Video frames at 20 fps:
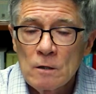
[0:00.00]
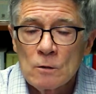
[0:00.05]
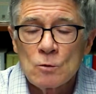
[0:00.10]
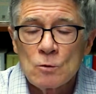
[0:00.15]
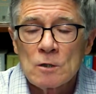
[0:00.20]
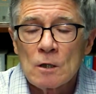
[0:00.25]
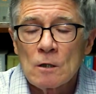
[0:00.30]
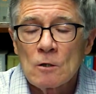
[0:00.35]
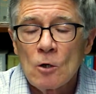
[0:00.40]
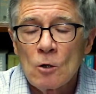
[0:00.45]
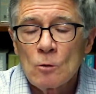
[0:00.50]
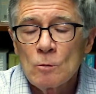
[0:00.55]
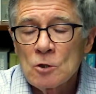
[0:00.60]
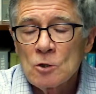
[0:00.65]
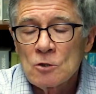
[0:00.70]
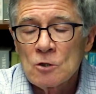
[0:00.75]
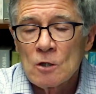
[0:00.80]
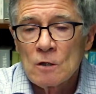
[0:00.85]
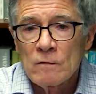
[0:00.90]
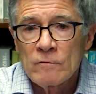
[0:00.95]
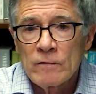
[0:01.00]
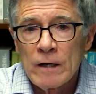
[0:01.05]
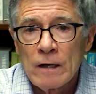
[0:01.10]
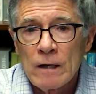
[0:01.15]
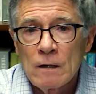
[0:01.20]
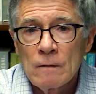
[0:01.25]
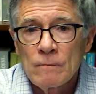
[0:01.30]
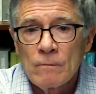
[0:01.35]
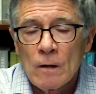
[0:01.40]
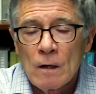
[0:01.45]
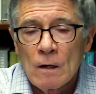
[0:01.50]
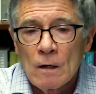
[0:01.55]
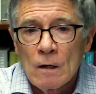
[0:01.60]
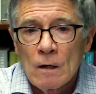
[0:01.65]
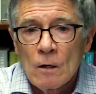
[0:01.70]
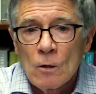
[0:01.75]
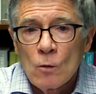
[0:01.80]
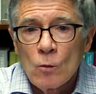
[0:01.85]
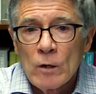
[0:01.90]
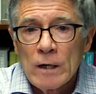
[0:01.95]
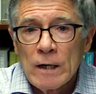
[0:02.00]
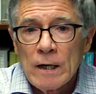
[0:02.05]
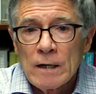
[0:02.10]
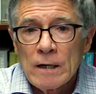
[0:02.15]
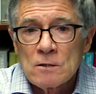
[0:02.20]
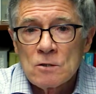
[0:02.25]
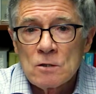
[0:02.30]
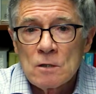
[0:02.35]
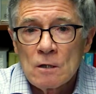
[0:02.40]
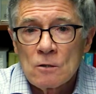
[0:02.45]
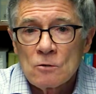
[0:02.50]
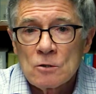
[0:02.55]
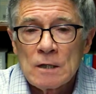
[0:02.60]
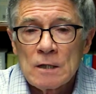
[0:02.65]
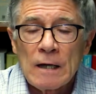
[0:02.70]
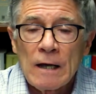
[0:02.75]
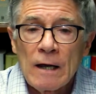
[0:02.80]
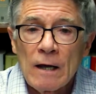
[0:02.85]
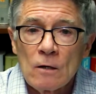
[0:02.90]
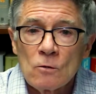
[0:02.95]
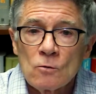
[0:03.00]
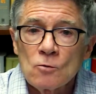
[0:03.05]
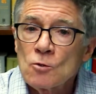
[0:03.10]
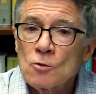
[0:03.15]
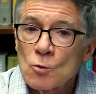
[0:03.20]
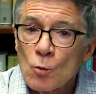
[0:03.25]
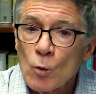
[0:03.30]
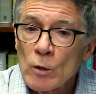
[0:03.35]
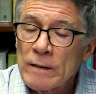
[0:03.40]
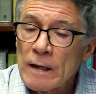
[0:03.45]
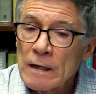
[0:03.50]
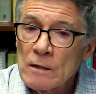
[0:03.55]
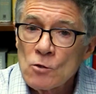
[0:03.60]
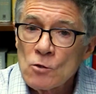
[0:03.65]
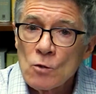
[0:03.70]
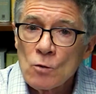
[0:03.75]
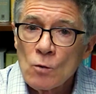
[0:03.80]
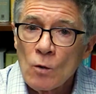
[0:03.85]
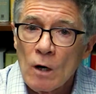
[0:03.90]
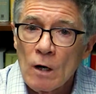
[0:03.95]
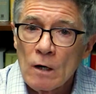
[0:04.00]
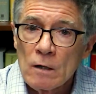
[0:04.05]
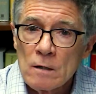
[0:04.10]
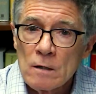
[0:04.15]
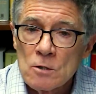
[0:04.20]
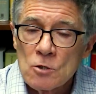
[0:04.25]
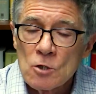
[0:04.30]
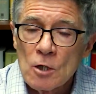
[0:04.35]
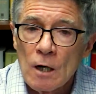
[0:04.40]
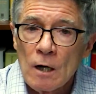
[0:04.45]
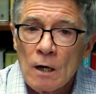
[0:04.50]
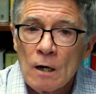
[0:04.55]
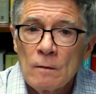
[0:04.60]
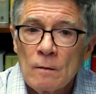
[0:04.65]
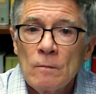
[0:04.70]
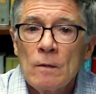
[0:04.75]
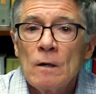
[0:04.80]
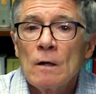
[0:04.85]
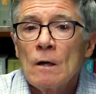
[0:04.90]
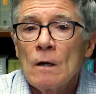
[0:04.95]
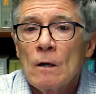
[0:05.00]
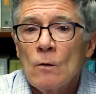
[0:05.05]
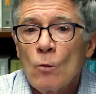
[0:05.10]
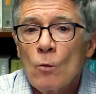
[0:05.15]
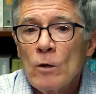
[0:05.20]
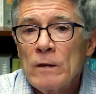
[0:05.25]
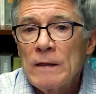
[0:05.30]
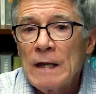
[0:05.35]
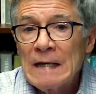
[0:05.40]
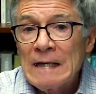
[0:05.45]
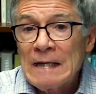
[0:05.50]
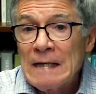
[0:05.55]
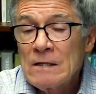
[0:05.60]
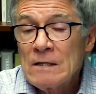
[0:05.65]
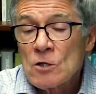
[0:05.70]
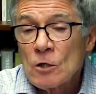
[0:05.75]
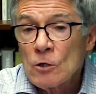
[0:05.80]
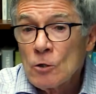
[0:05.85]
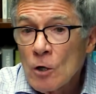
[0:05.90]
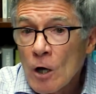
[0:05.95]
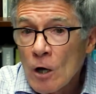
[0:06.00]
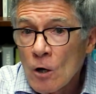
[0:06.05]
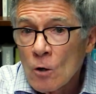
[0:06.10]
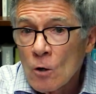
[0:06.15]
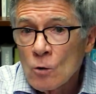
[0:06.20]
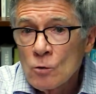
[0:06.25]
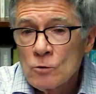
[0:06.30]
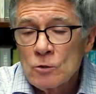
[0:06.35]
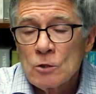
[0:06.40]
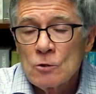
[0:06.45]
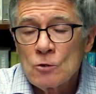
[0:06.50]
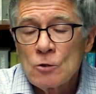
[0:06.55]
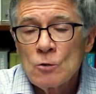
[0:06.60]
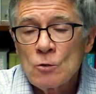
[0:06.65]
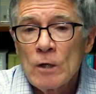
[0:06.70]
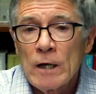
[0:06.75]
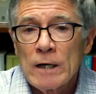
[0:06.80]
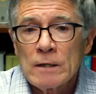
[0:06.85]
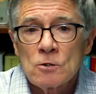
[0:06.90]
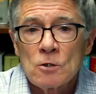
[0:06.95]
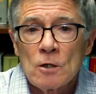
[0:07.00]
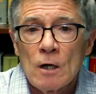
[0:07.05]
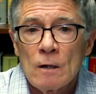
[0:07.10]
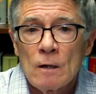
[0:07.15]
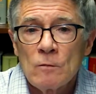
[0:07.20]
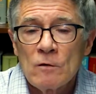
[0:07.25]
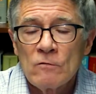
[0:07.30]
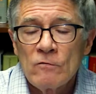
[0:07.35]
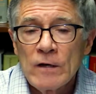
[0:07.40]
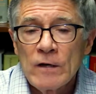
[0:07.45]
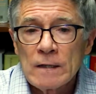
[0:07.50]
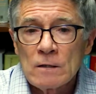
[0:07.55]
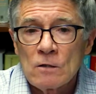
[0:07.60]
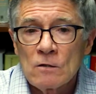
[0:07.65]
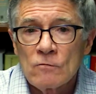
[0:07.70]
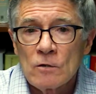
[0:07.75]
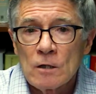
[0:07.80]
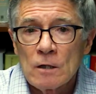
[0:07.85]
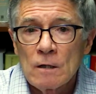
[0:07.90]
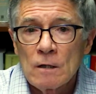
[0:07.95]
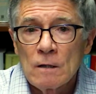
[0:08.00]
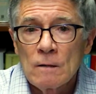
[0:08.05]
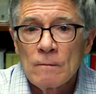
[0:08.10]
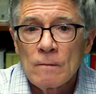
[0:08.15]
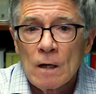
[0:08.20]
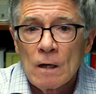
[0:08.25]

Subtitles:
It was a global survey. We asked those accountants what they do on the job, what they need to know to do that job effectively.